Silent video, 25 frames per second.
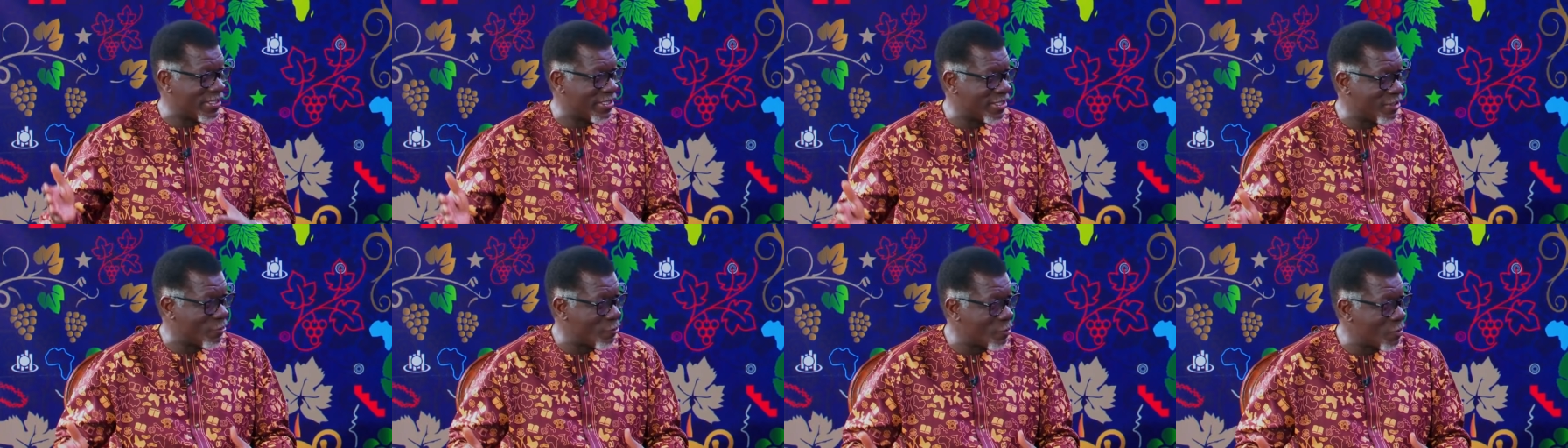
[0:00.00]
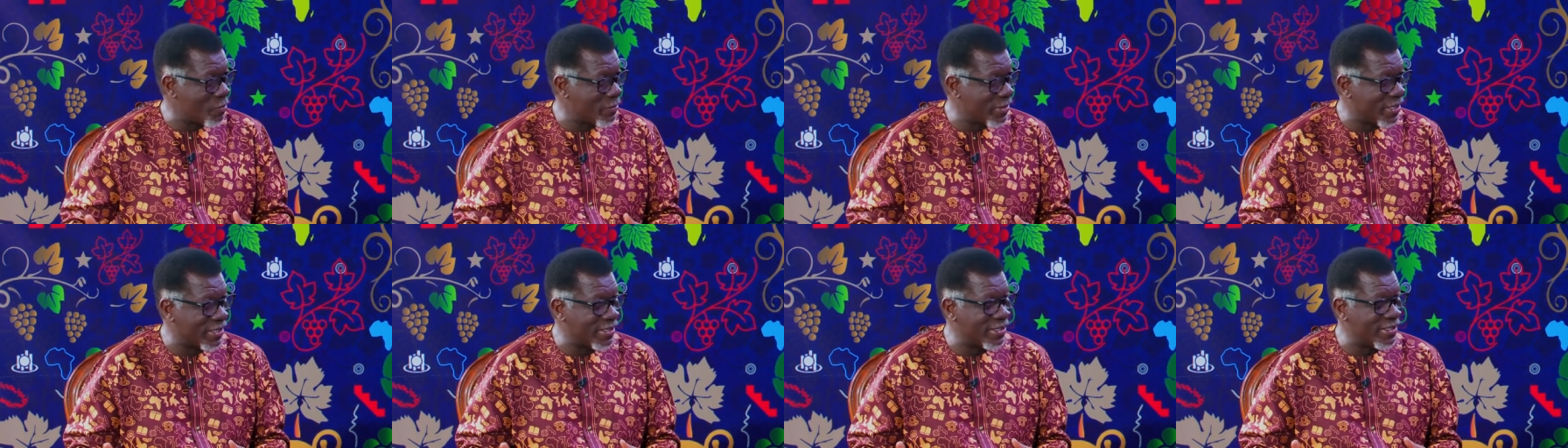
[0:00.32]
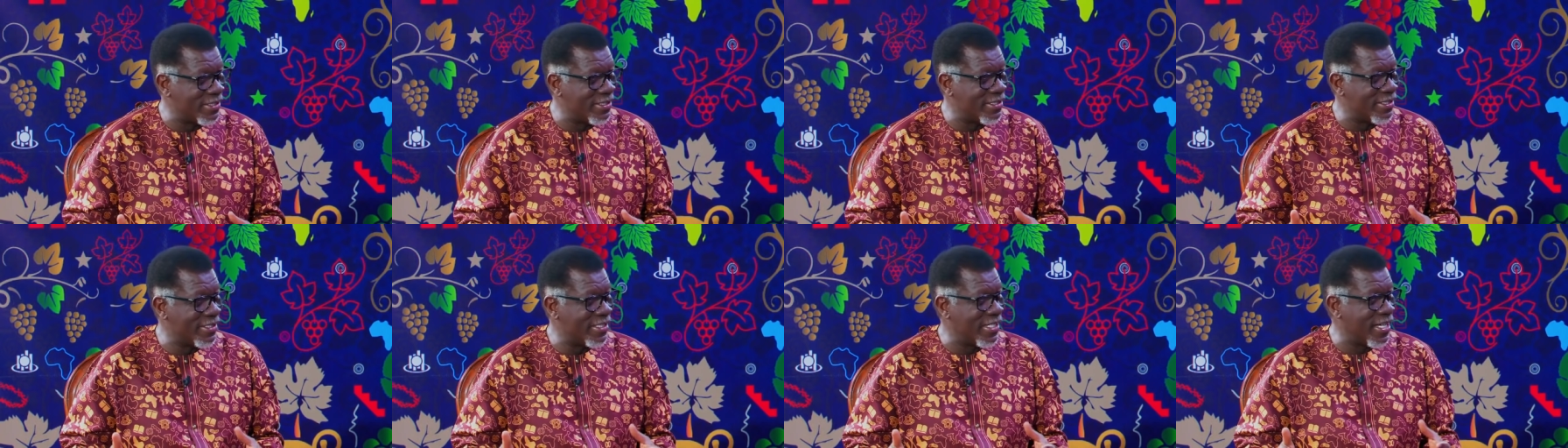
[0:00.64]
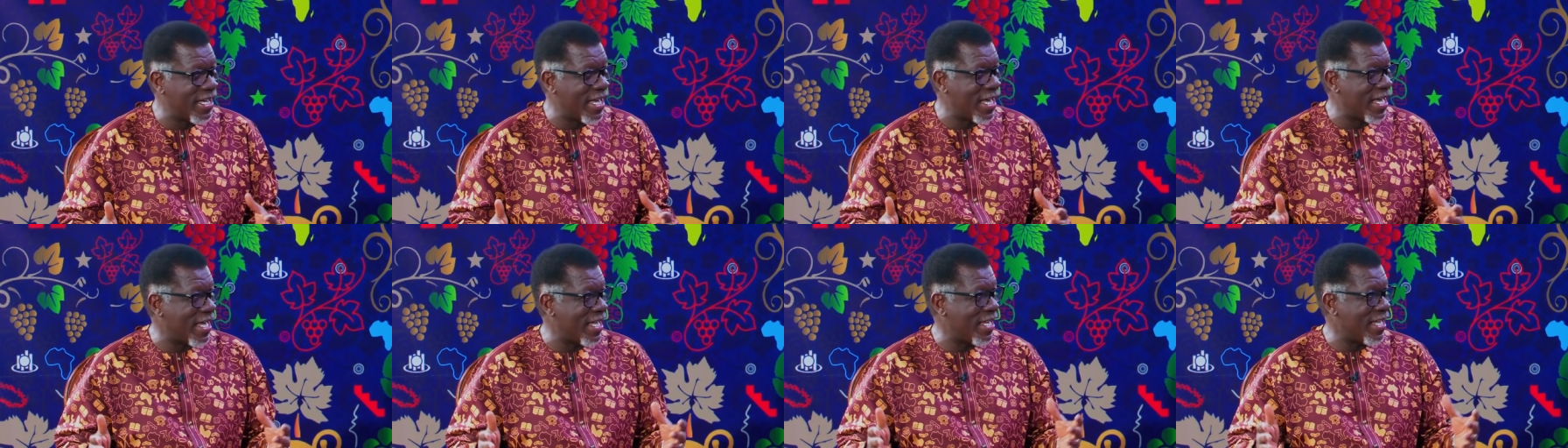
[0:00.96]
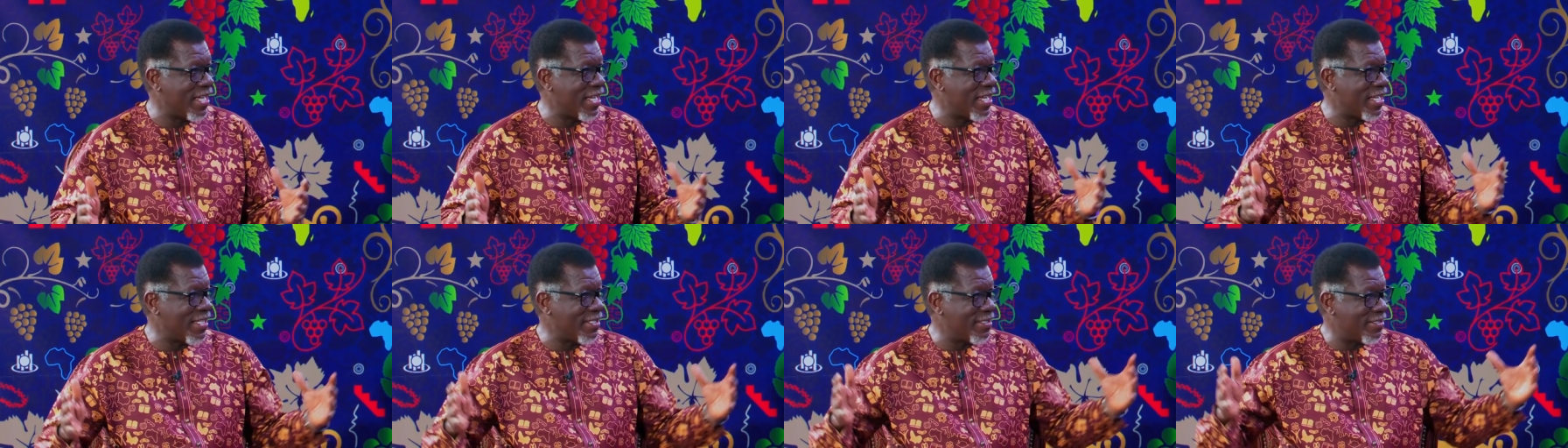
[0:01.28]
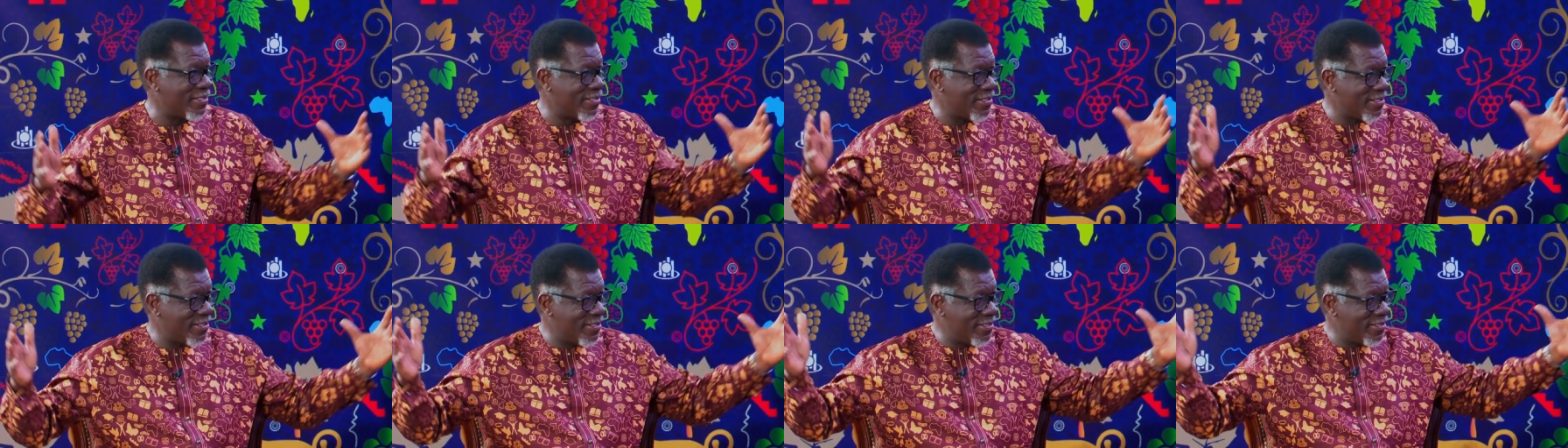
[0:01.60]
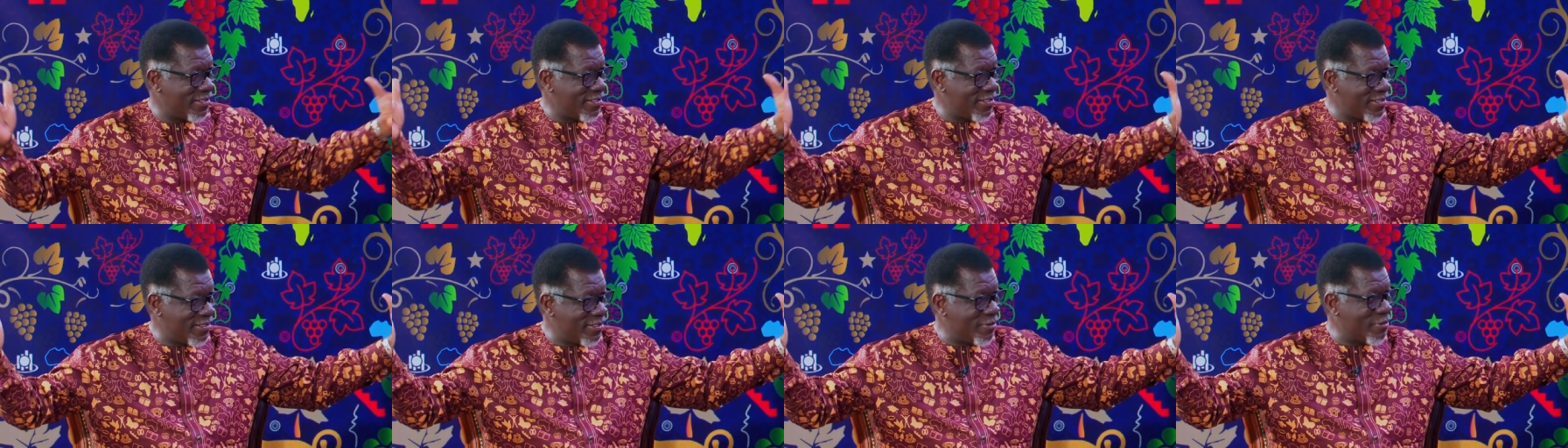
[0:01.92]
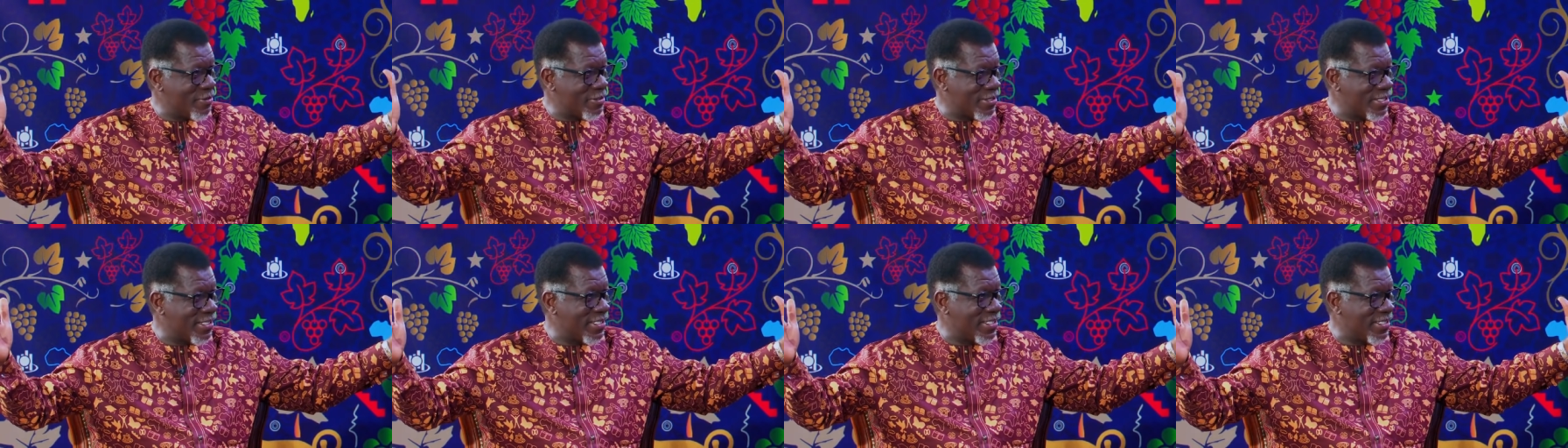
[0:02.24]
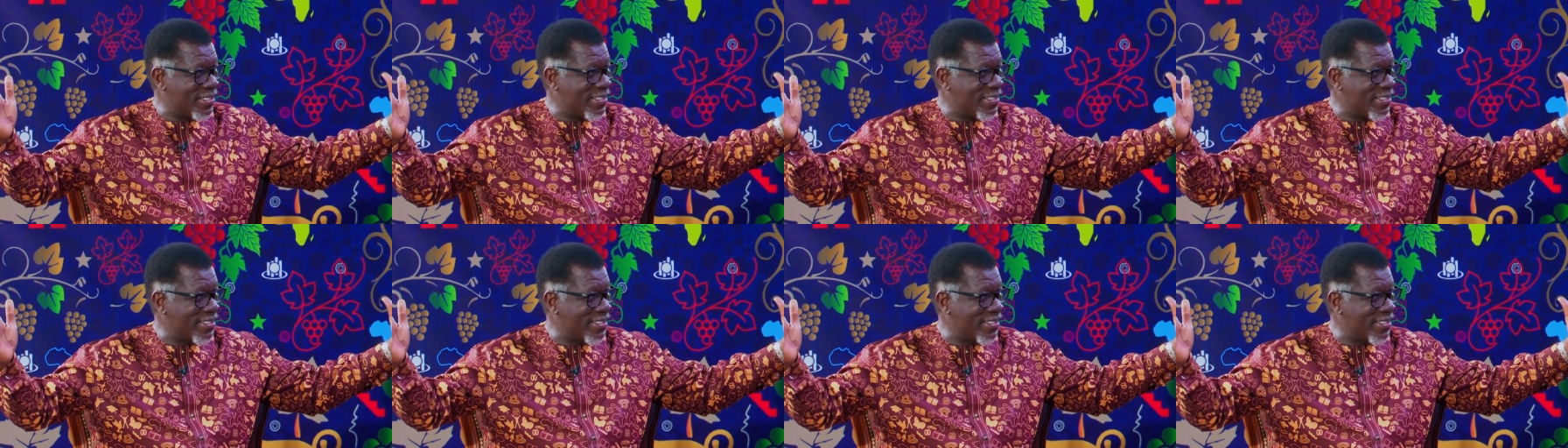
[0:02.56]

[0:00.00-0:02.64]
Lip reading: the woman, and there was